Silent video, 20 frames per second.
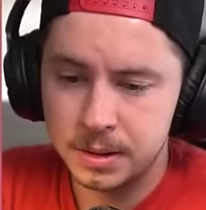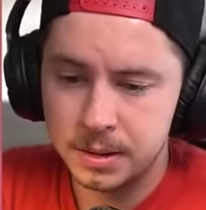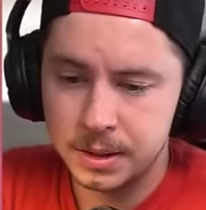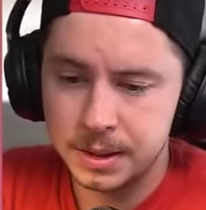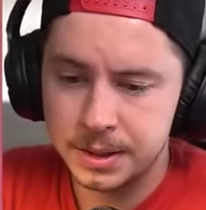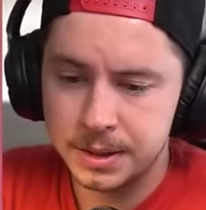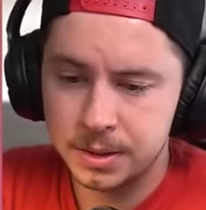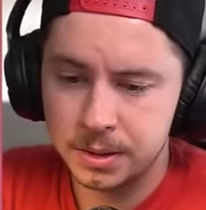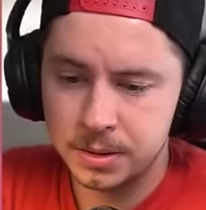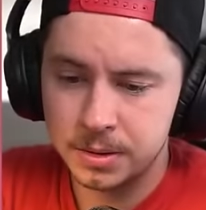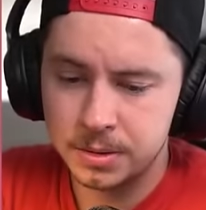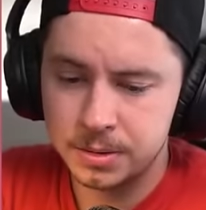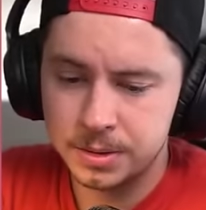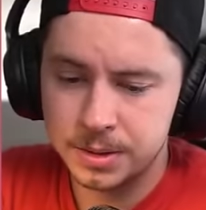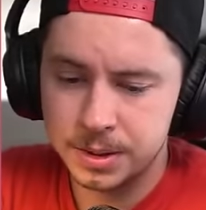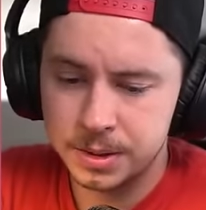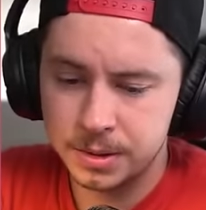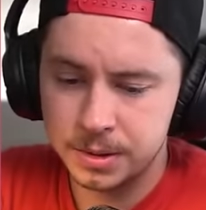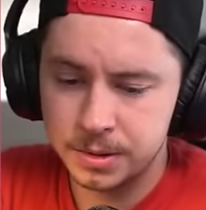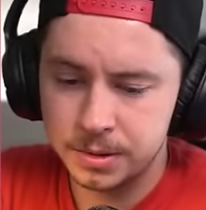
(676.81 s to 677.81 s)
Eternal
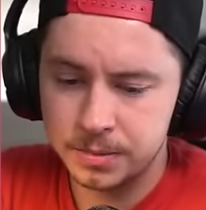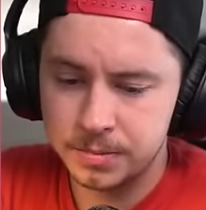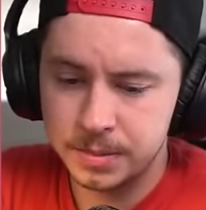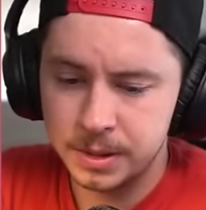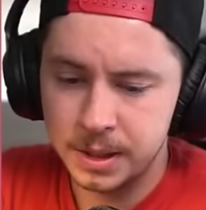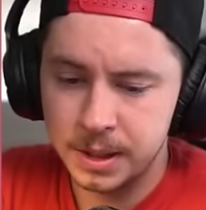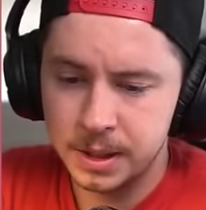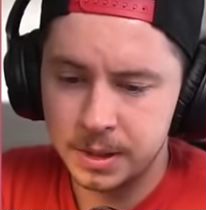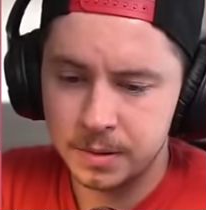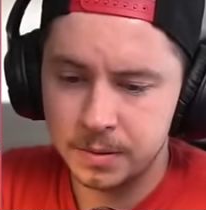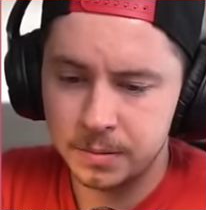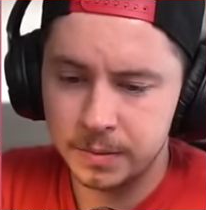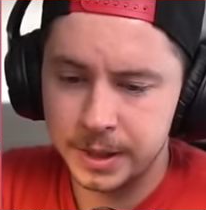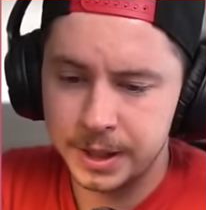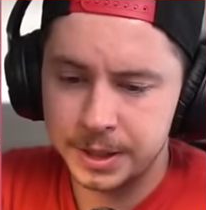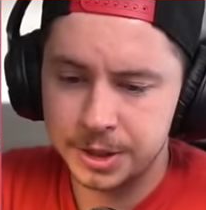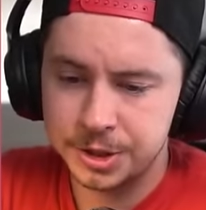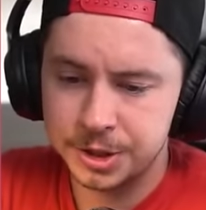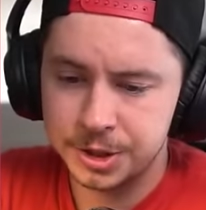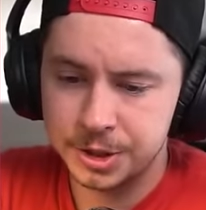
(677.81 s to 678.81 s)
Tome,
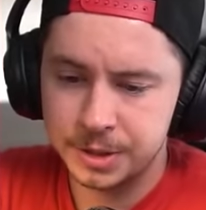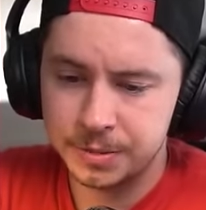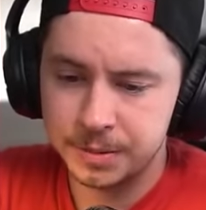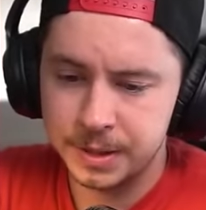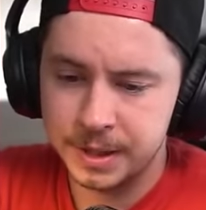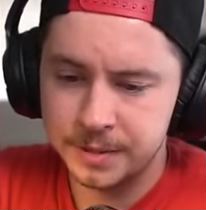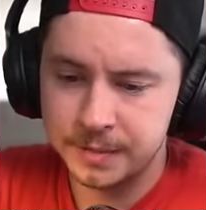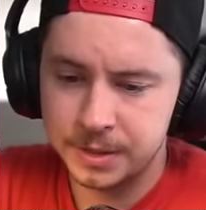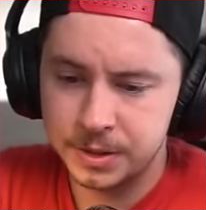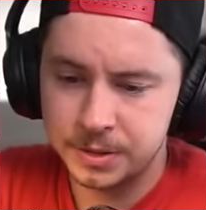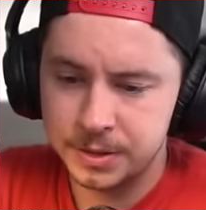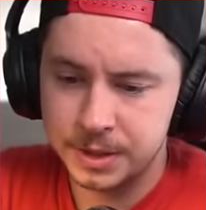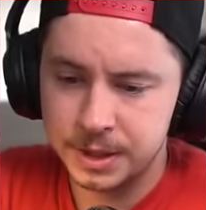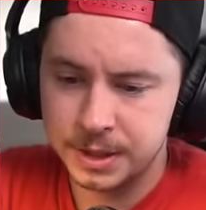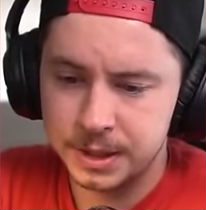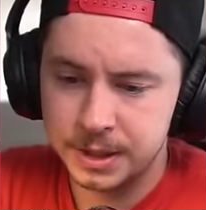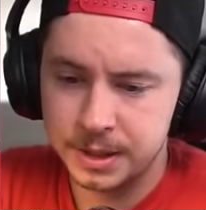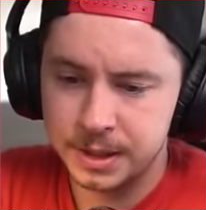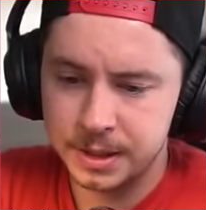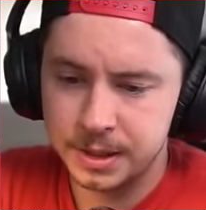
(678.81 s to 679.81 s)
Rage Gem. We haven't used it
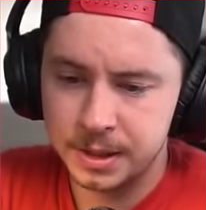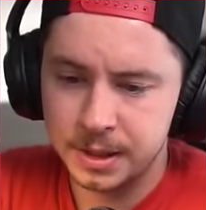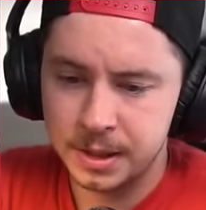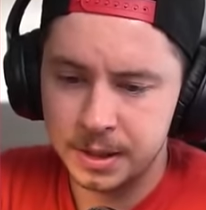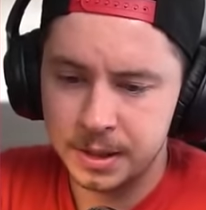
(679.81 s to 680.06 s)
yet.